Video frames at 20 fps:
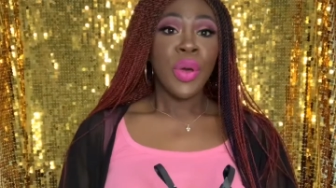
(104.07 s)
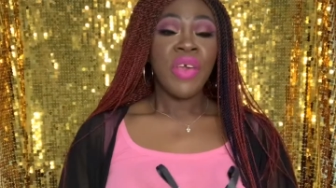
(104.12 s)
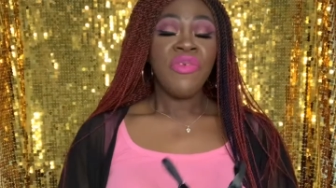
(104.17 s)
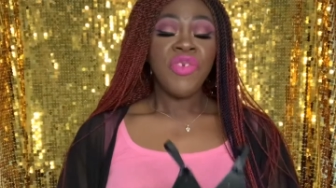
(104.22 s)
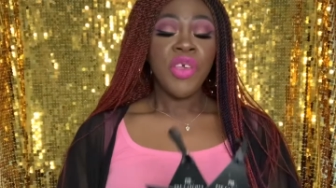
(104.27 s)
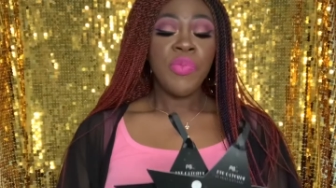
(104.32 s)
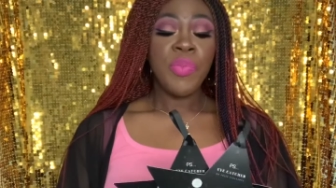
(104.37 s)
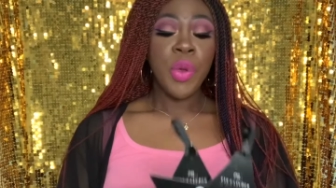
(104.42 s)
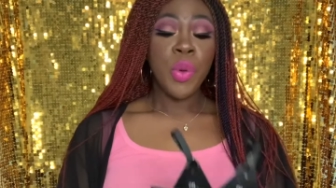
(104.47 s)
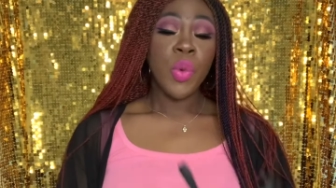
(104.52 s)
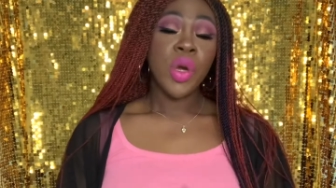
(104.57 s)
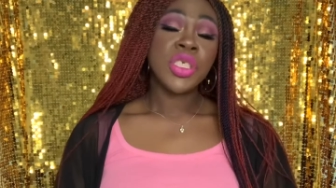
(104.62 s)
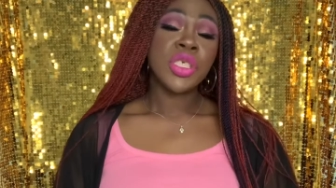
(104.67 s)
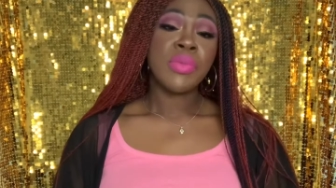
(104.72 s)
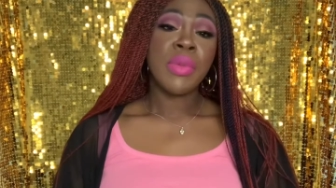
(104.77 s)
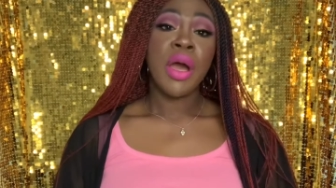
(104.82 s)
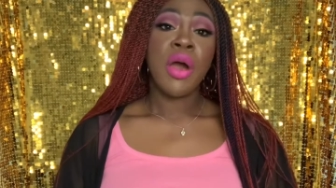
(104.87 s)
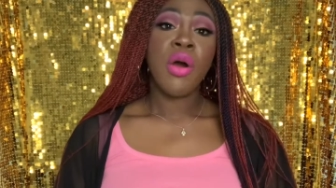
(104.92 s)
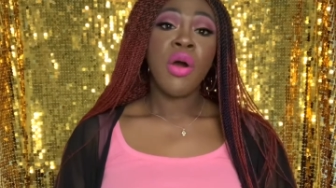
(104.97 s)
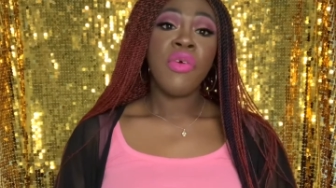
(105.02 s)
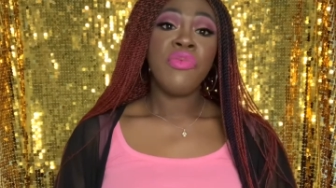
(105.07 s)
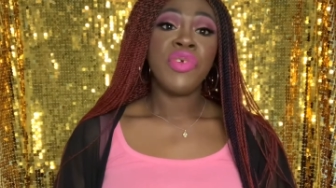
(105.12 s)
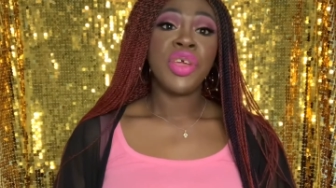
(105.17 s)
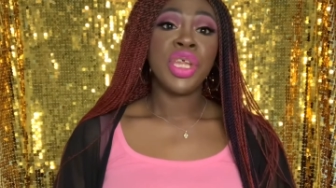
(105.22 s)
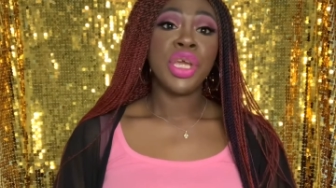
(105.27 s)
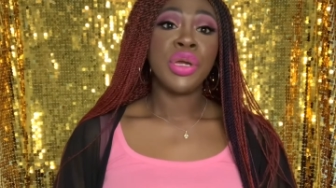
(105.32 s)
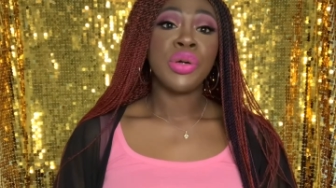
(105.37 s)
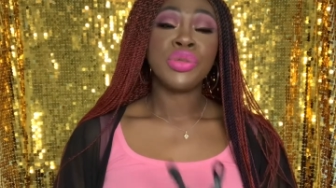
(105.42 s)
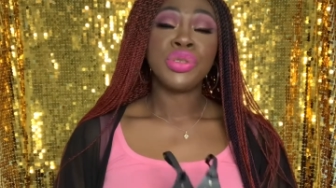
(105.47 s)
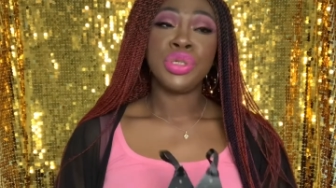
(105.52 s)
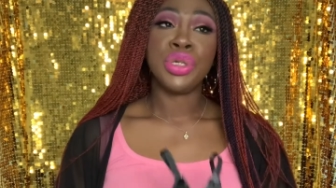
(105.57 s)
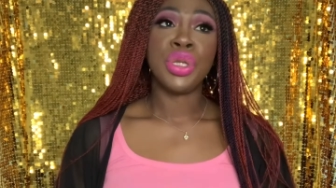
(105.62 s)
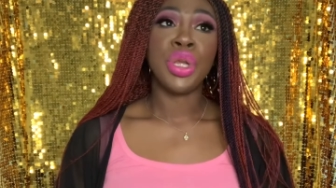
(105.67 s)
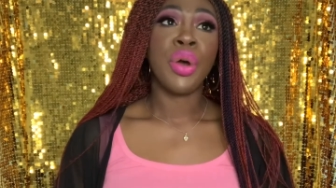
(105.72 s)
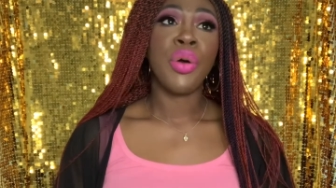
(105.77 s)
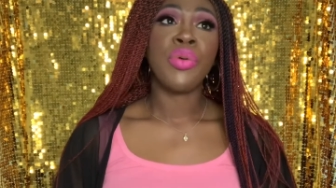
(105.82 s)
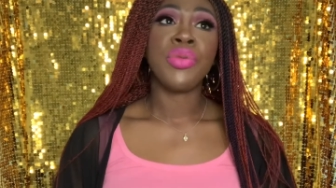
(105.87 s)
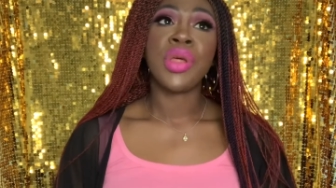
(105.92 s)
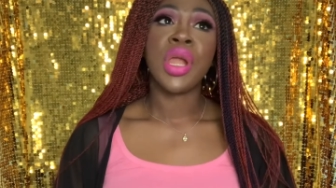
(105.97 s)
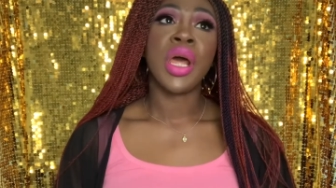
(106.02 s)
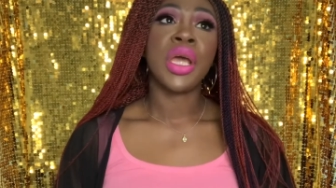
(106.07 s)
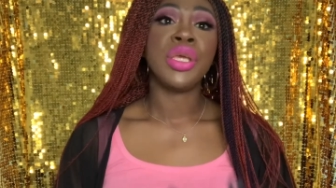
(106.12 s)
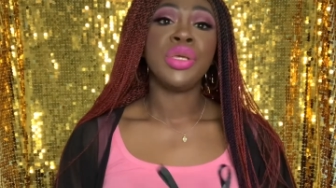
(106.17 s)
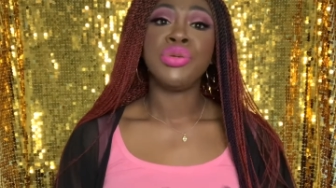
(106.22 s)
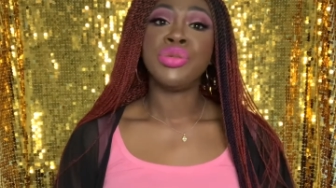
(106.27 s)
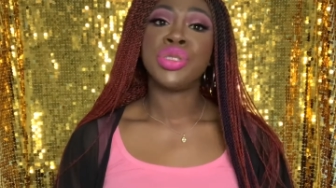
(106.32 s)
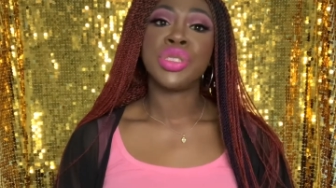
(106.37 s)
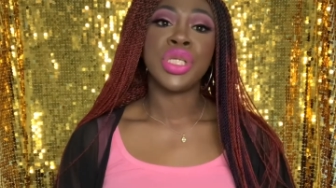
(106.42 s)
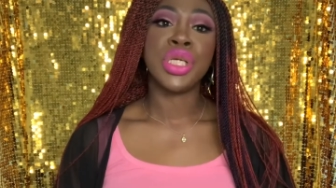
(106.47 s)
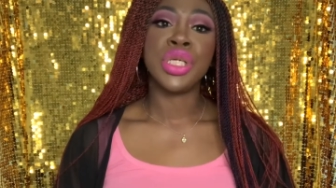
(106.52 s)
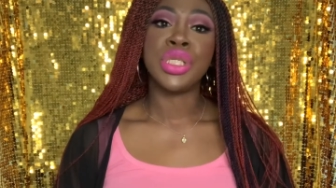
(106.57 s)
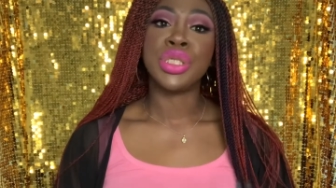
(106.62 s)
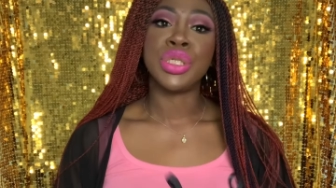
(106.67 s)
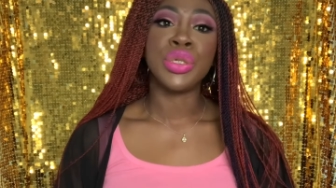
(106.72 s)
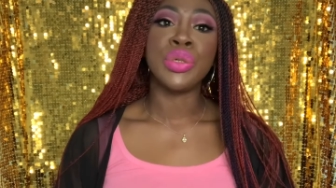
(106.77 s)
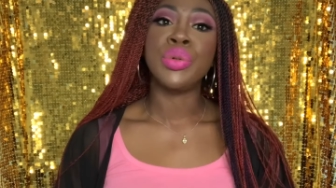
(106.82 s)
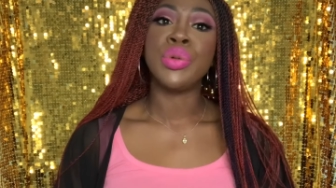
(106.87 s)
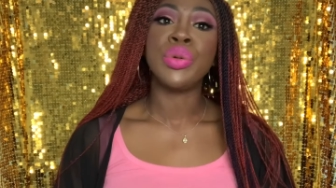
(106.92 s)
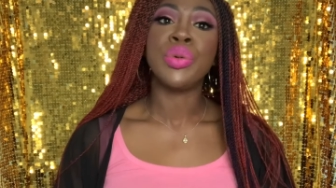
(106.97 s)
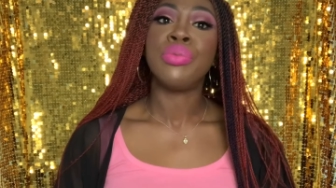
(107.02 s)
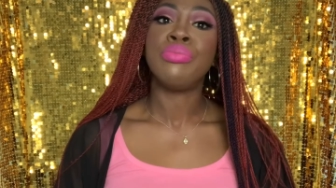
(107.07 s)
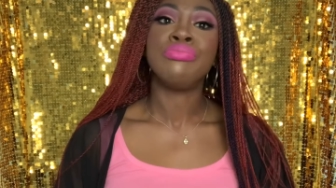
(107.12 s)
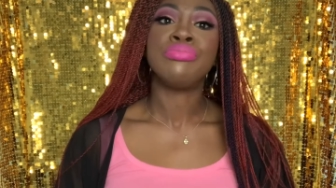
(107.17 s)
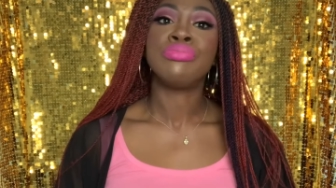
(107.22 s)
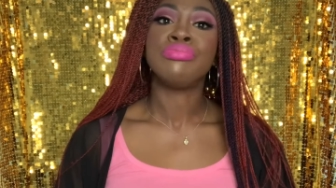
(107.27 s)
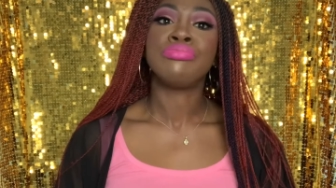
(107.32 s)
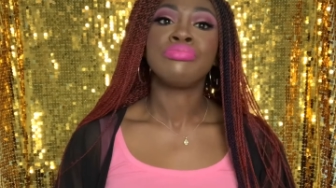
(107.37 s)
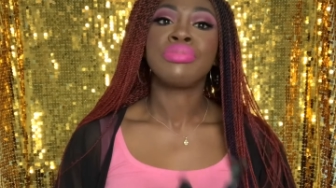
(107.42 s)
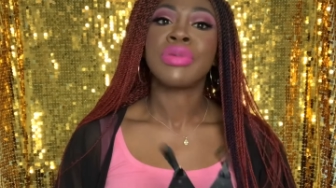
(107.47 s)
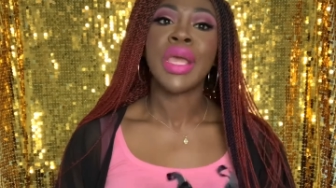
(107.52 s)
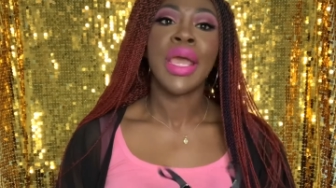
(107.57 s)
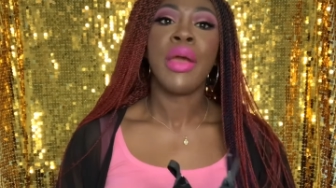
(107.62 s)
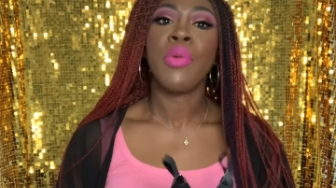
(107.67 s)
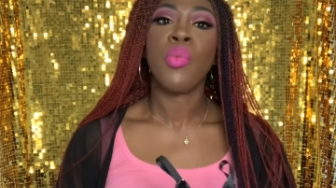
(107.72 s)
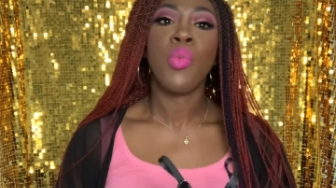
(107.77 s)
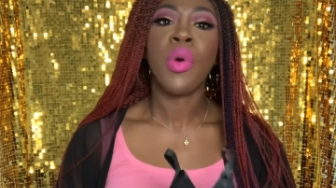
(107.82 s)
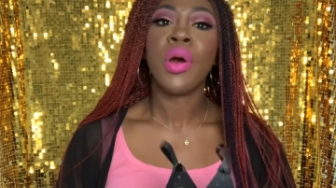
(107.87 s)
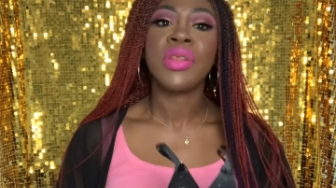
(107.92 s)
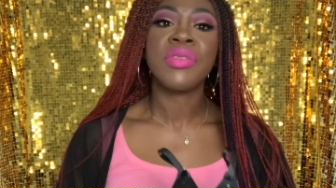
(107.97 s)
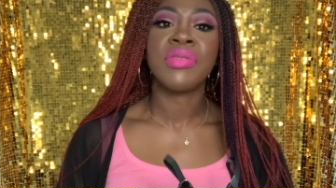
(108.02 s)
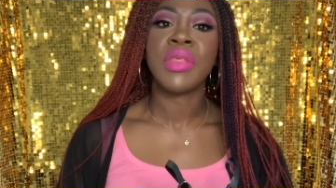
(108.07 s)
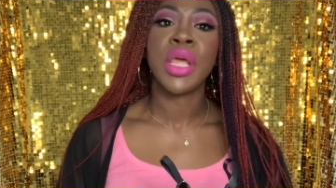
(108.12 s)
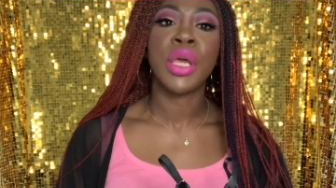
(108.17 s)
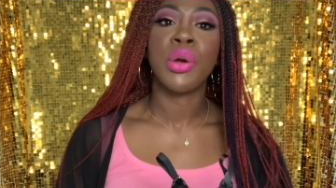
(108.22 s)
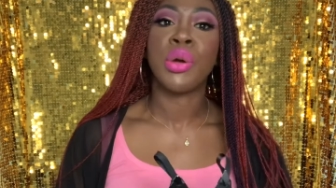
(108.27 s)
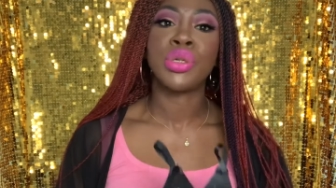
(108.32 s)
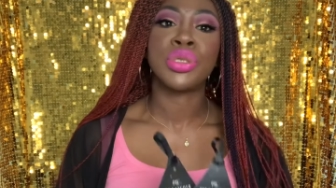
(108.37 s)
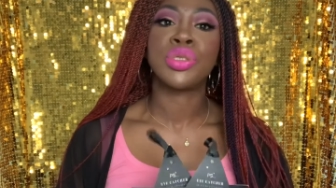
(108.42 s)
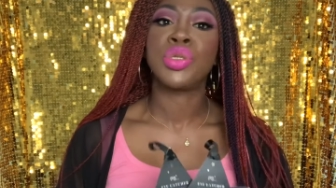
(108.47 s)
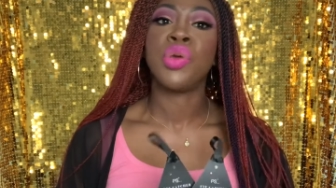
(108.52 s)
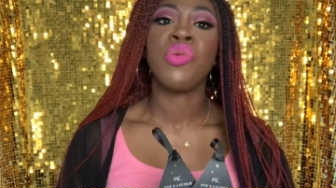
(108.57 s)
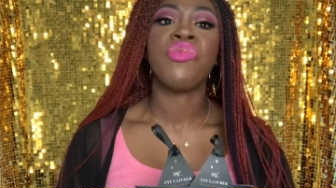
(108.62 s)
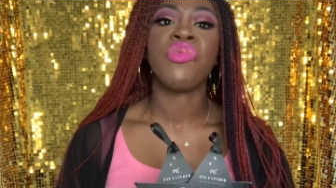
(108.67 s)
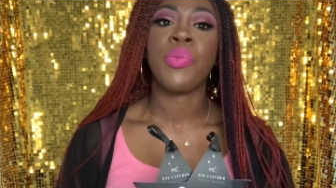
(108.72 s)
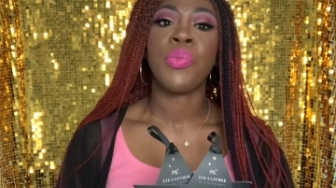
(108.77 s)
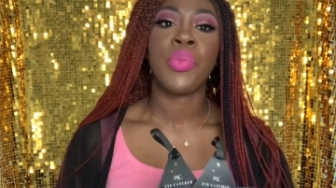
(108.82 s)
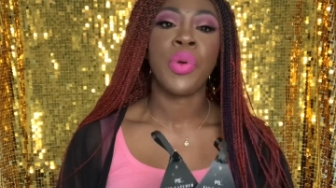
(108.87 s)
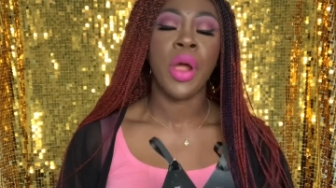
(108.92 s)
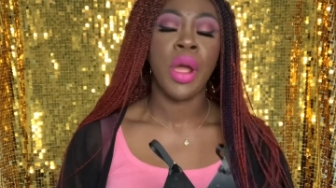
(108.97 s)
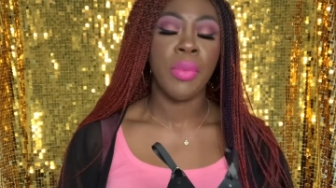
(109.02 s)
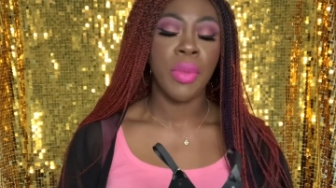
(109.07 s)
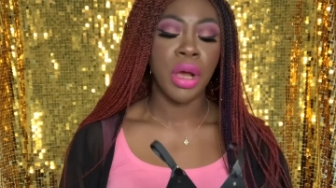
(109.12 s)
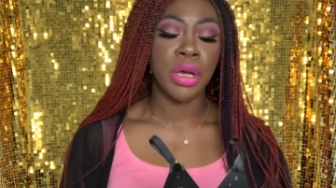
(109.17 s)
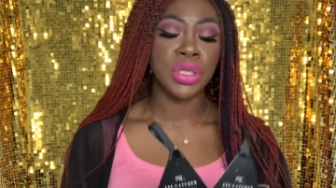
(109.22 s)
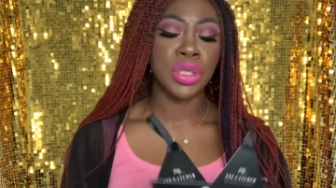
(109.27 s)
if you've been watching my haul videos, you know that I usually do get one thing or two from Primark.